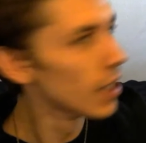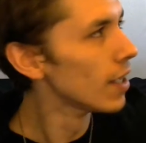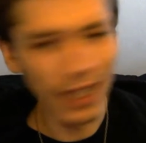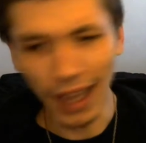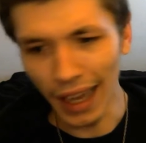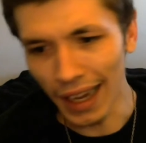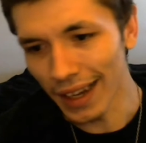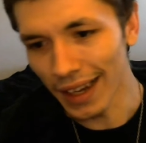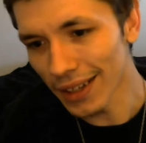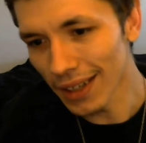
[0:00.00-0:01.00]
Like
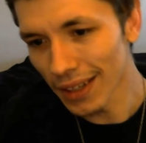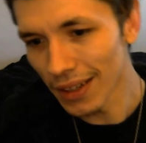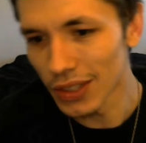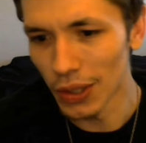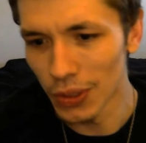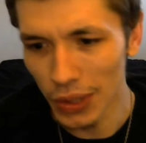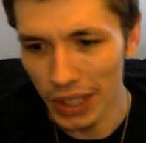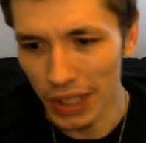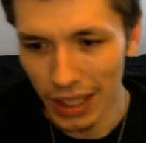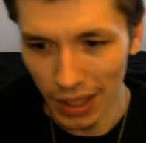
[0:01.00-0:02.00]
so it's really
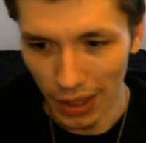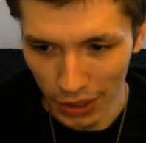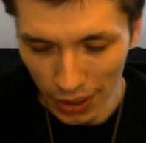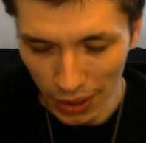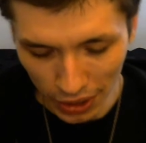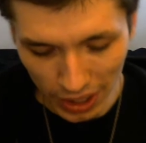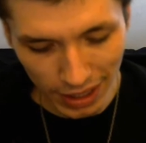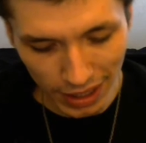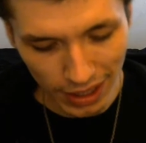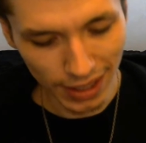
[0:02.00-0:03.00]
good that they're gonna do another series.